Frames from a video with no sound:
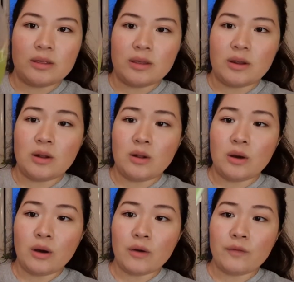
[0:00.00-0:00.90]
there are a
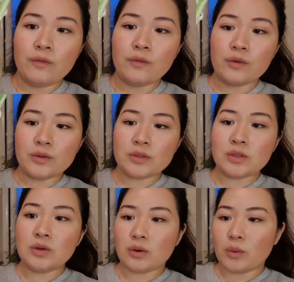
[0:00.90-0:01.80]
lot of roots
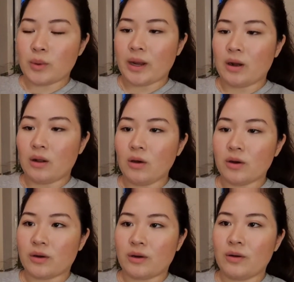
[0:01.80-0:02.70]
growing
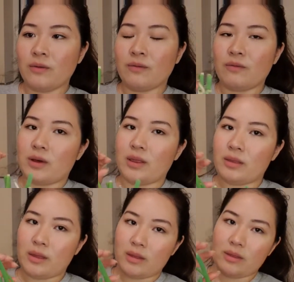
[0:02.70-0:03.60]
longer rather
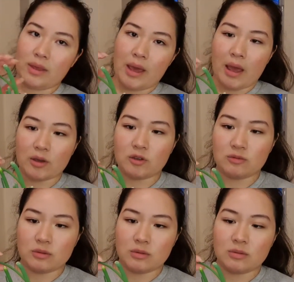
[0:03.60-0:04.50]
than the
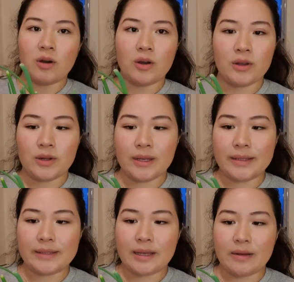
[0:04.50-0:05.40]
actual onion
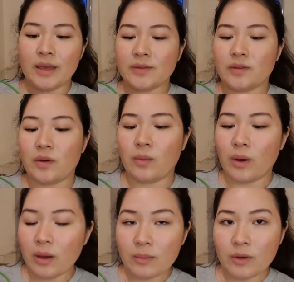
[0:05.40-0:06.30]
itself. So
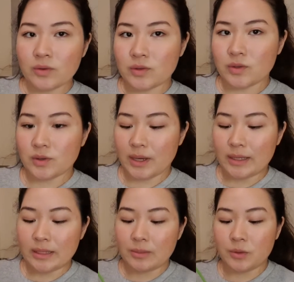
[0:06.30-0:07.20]
what I'm going to do
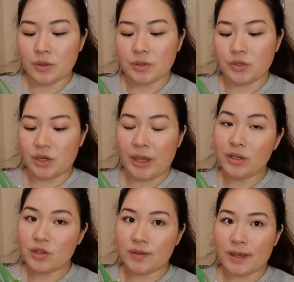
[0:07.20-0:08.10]
is I'm going to
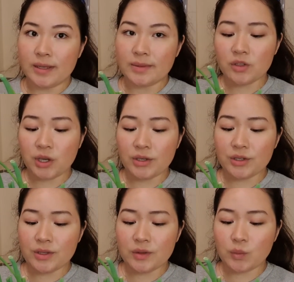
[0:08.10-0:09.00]
change this
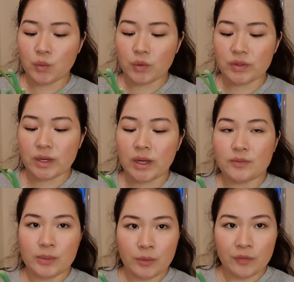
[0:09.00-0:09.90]
water,
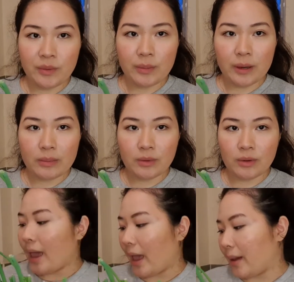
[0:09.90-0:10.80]
remove the
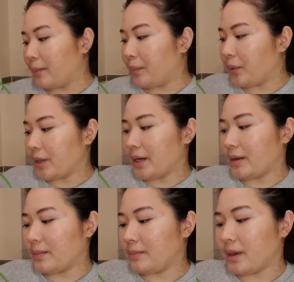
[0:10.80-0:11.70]
bubble, and put in
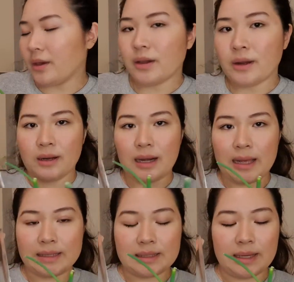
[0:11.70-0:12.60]
a bigger
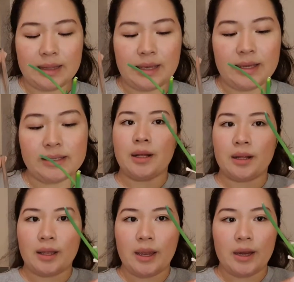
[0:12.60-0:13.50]
glass like this.
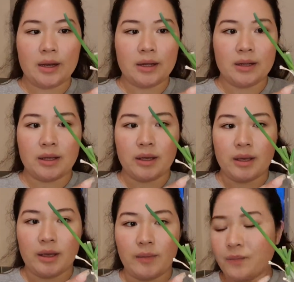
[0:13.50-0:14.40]
Clean the